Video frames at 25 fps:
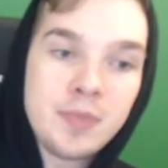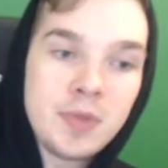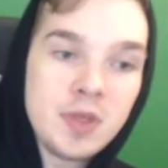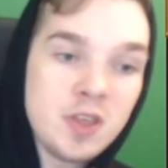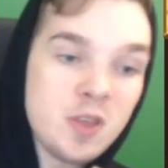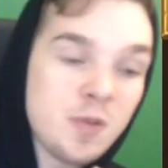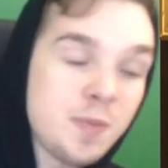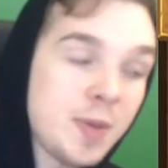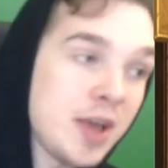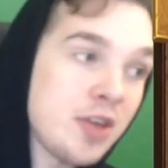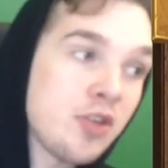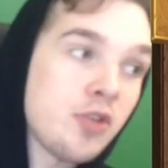
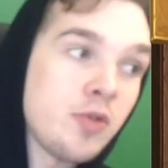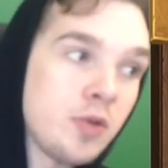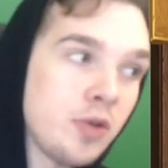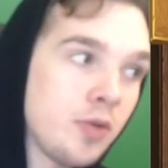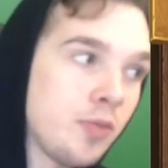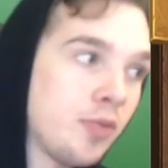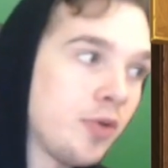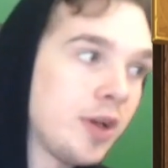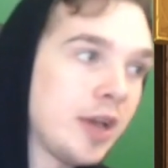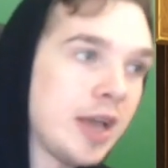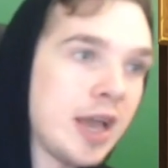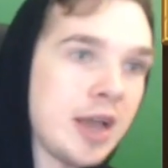Especially when
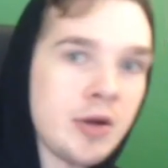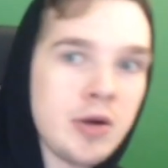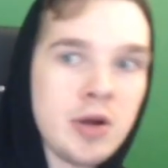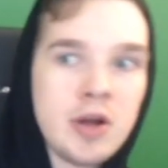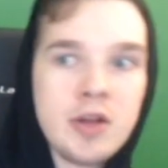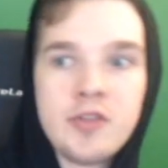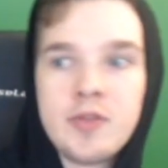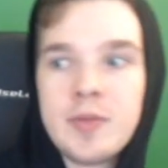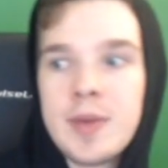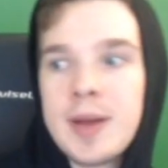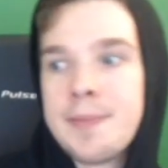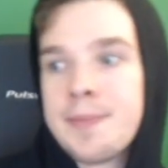you're playing Aggro
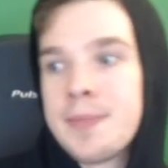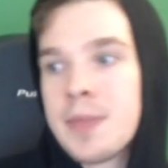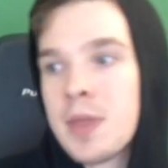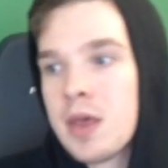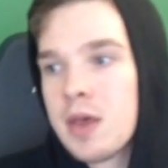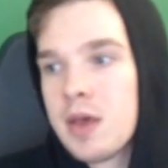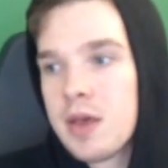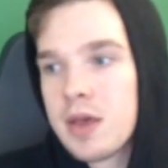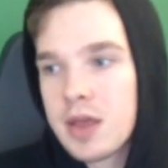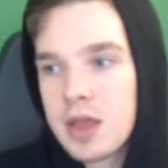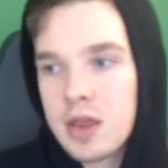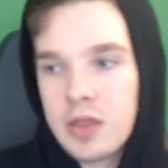Hunter, man.
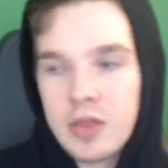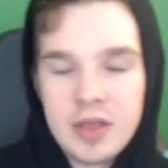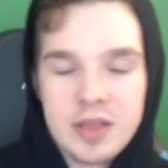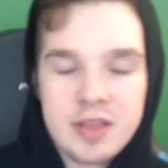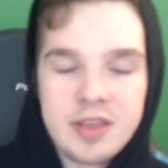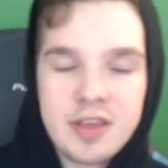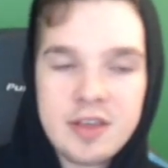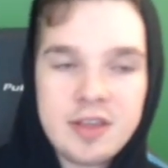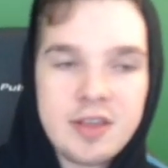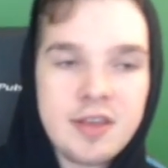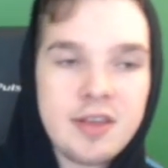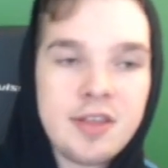Getting that
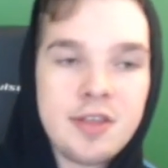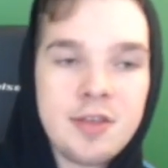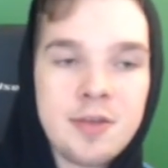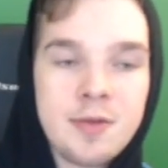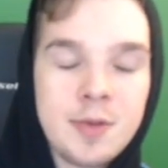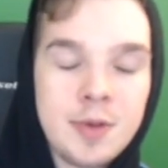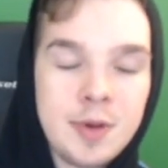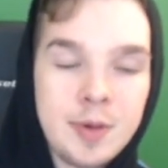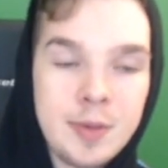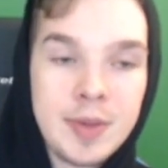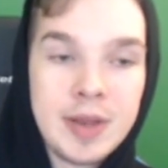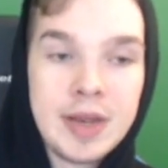6/6 is
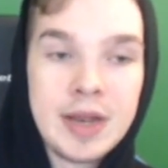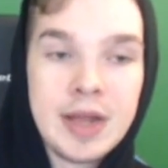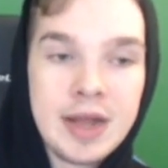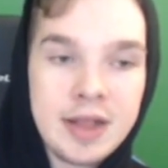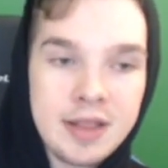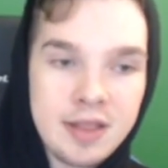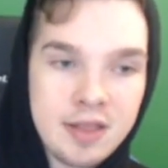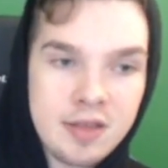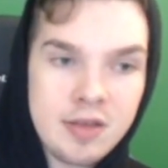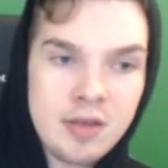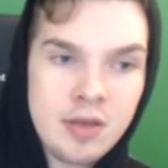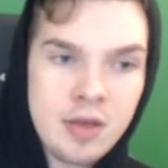going to be
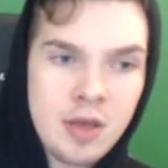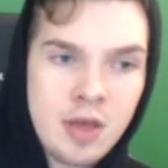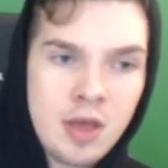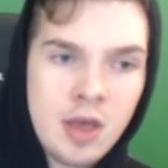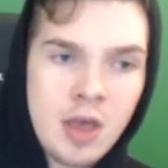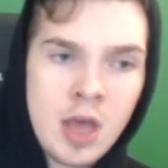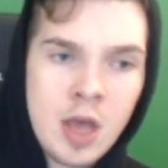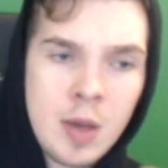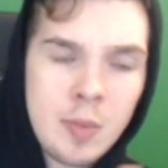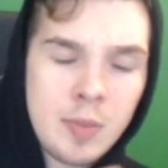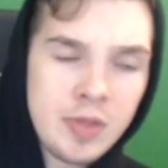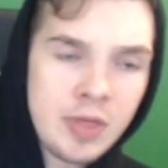nuts.
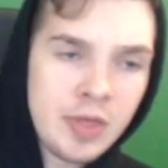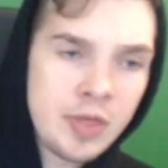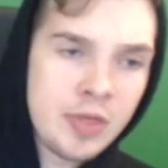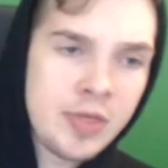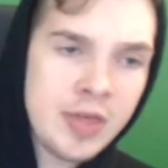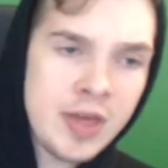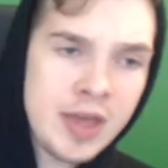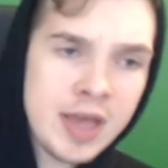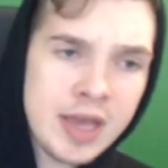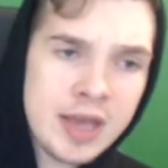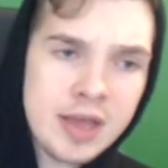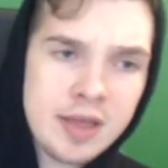But the
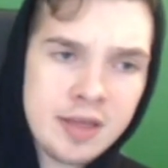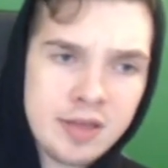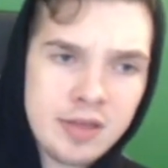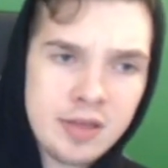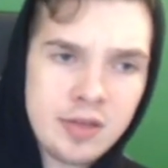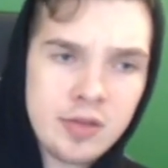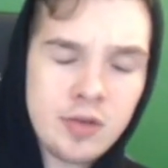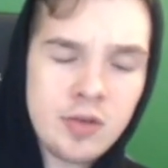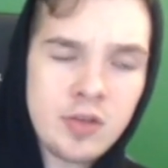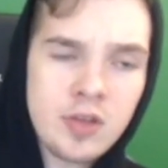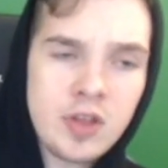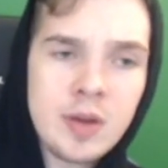thing
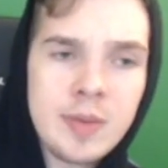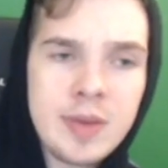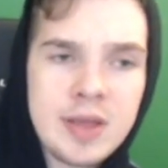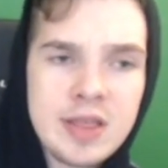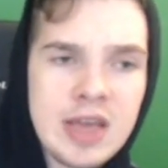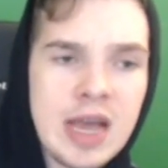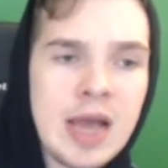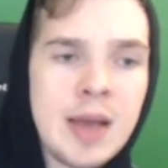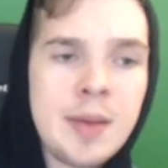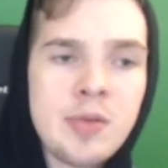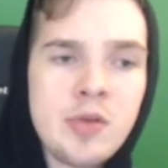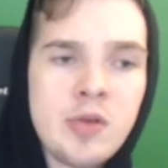is, there's going to be
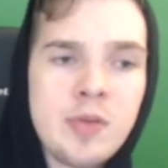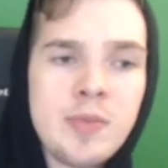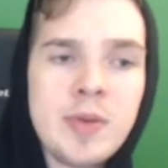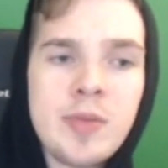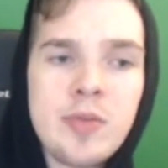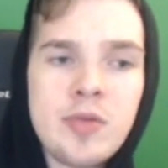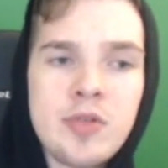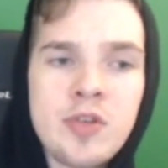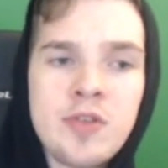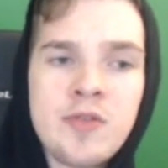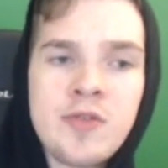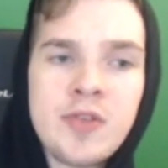times that
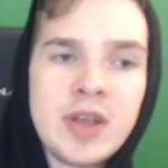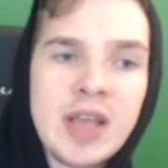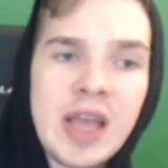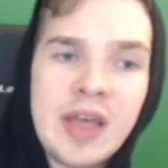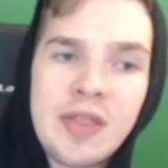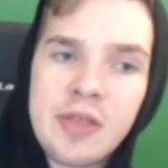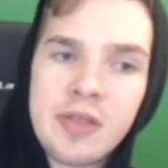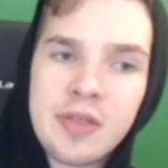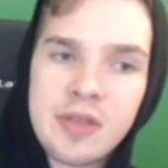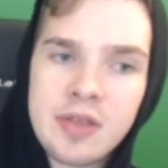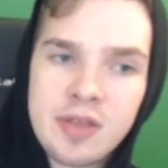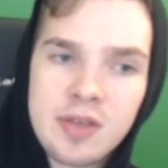people just
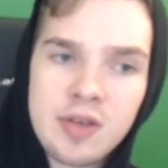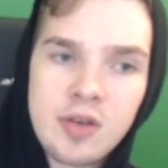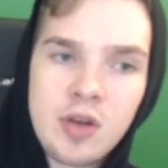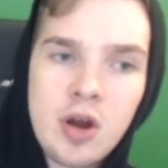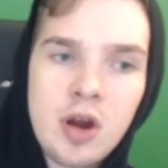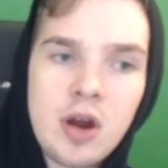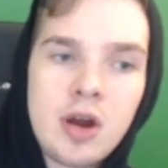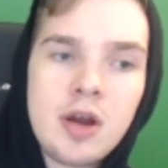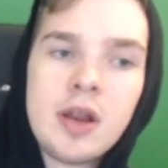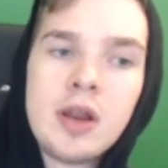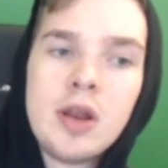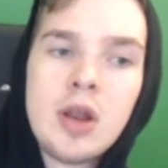forget that this is a
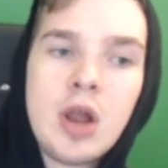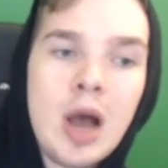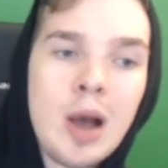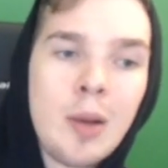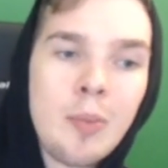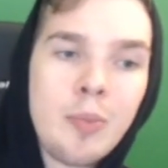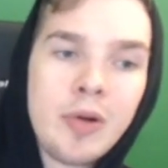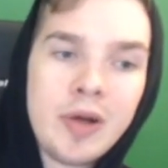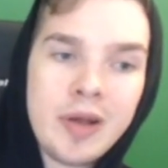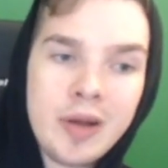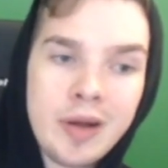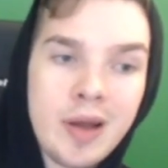card and
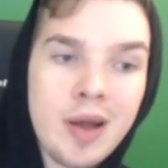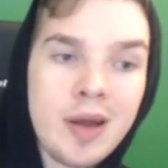not play